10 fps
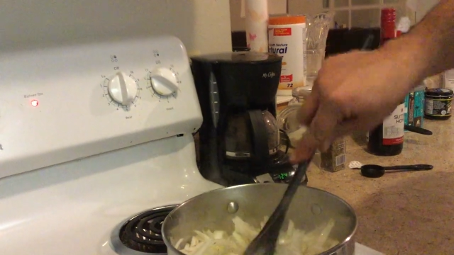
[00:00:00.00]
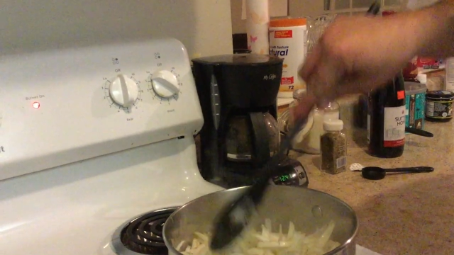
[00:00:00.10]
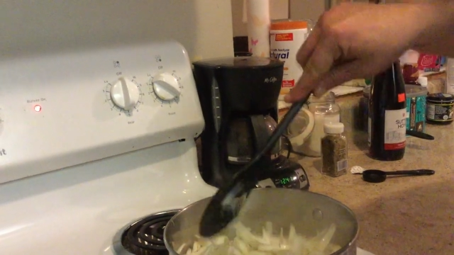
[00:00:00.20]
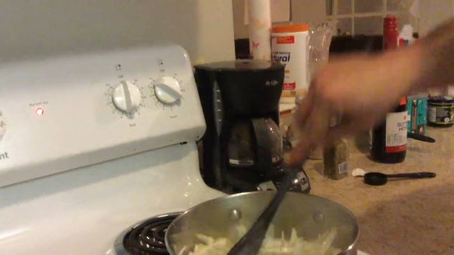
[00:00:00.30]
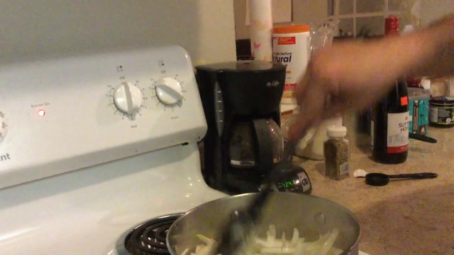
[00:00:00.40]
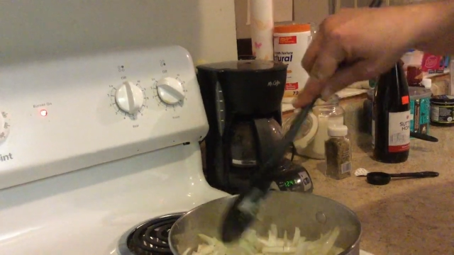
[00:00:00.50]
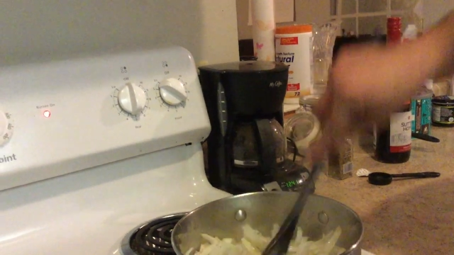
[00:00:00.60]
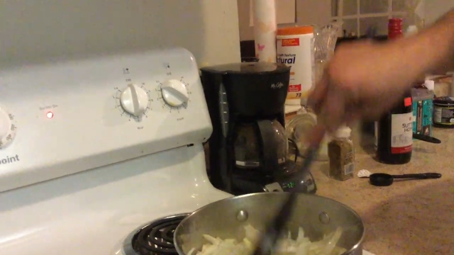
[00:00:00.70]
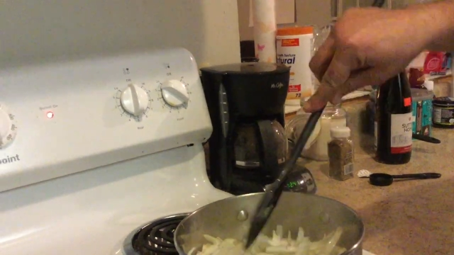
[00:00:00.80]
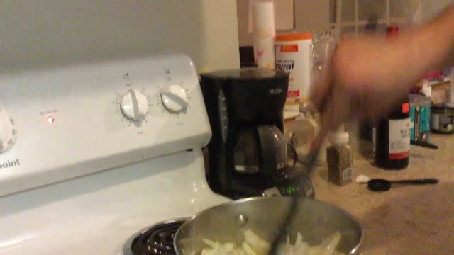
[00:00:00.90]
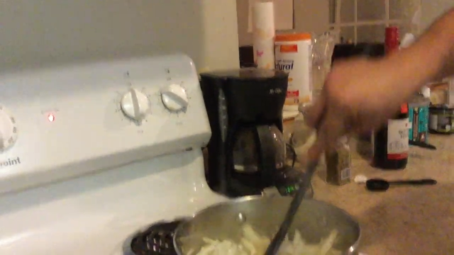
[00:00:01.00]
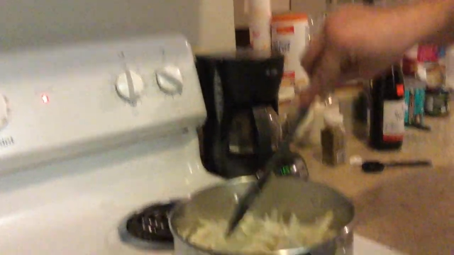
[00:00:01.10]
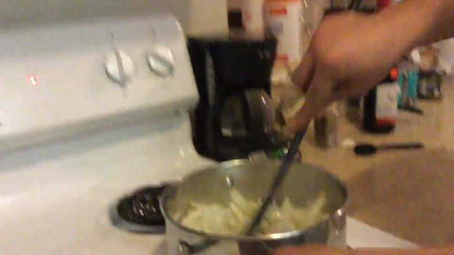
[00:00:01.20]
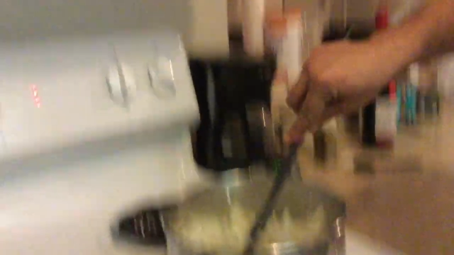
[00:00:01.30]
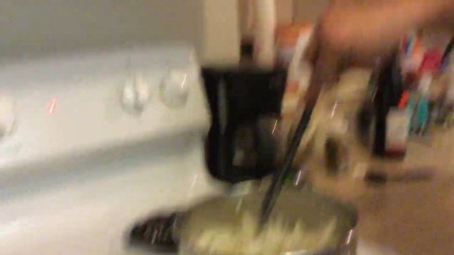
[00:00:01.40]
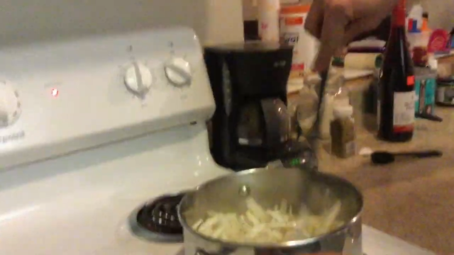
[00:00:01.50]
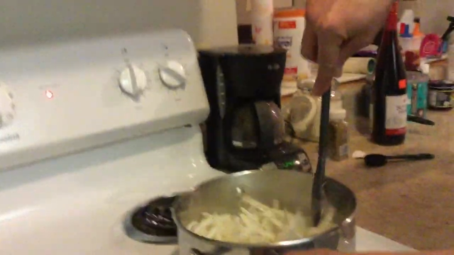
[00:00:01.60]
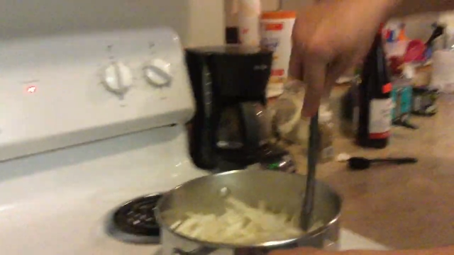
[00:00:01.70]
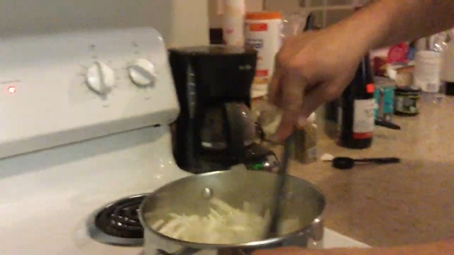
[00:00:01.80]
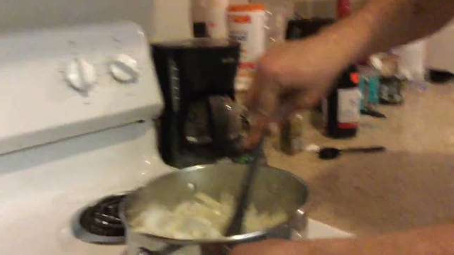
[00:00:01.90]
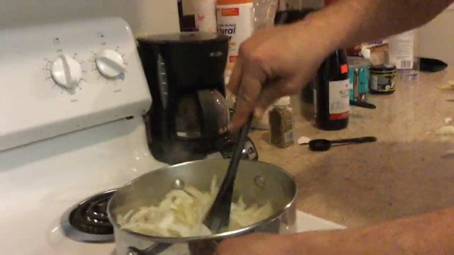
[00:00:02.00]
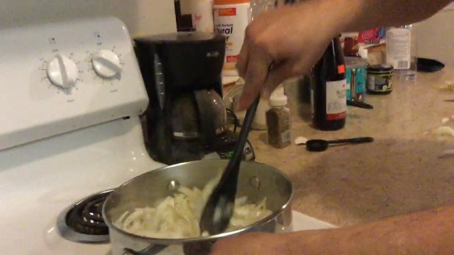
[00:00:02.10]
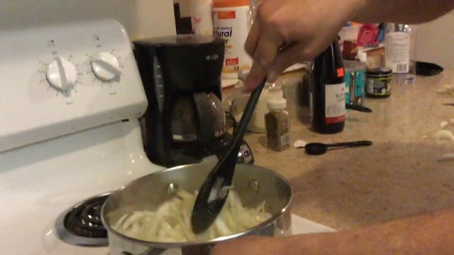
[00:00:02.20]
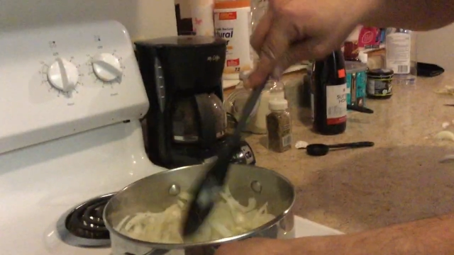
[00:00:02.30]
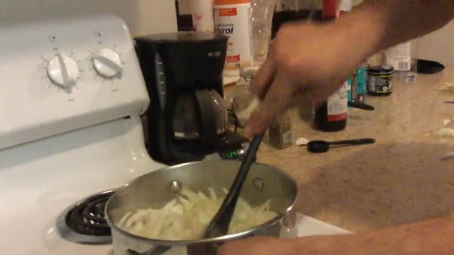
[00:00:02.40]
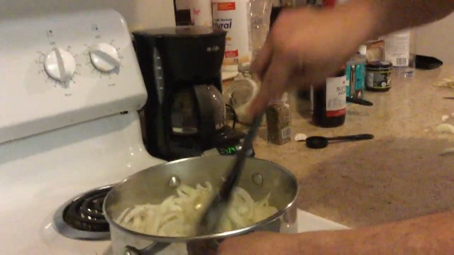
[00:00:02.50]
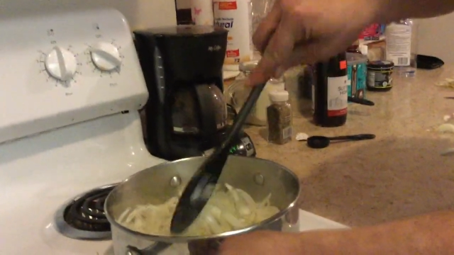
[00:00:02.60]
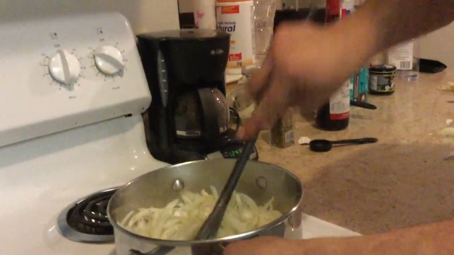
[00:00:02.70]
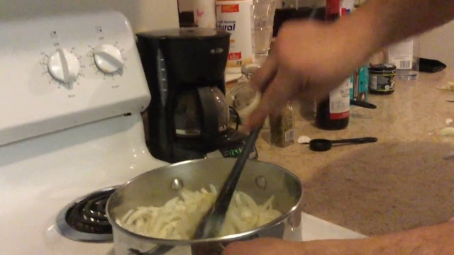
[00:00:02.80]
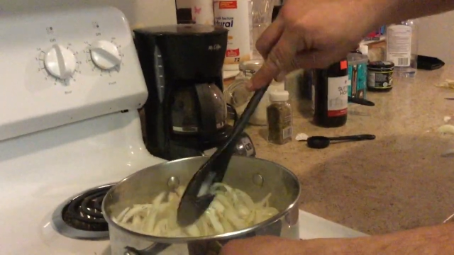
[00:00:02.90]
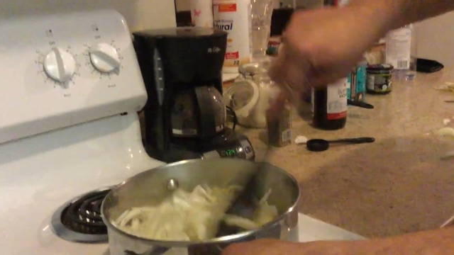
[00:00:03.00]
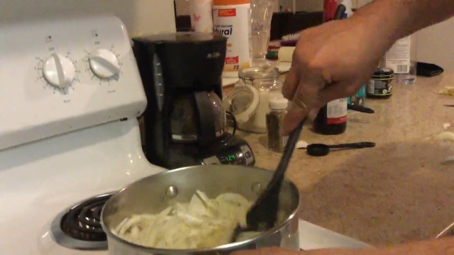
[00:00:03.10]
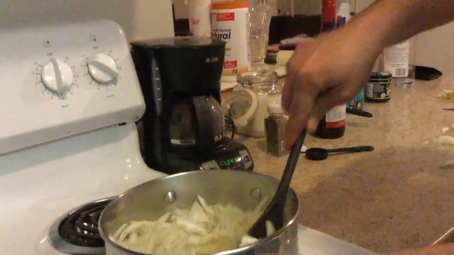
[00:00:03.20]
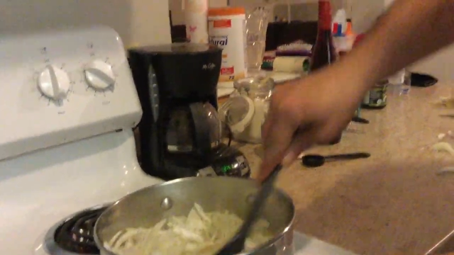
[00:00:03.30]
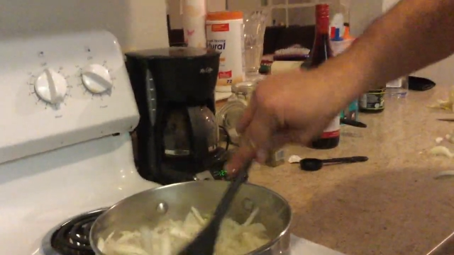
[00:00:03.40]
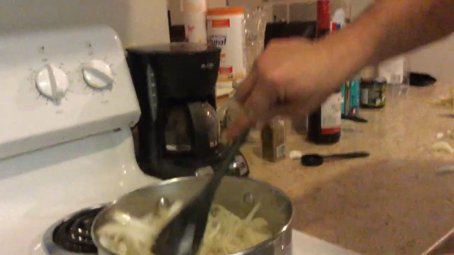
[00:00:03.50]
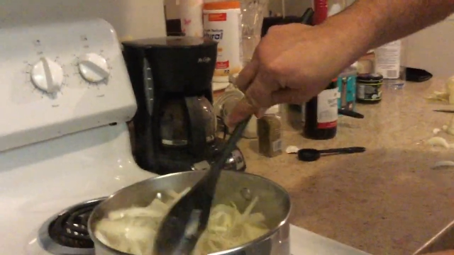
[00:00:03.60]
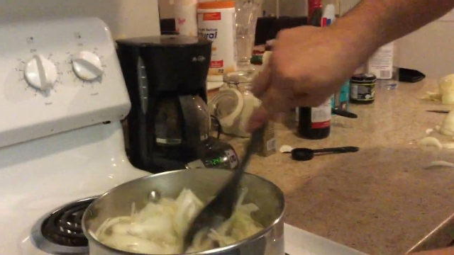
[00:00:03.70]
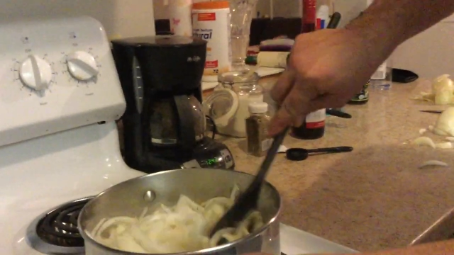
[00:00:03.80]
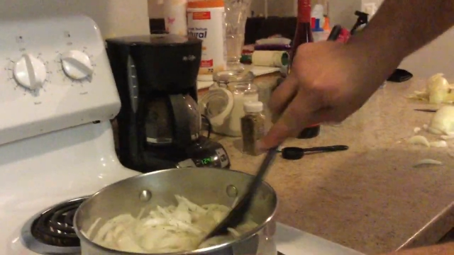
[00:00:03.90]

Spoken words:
No face is visible, so there are no lips to read.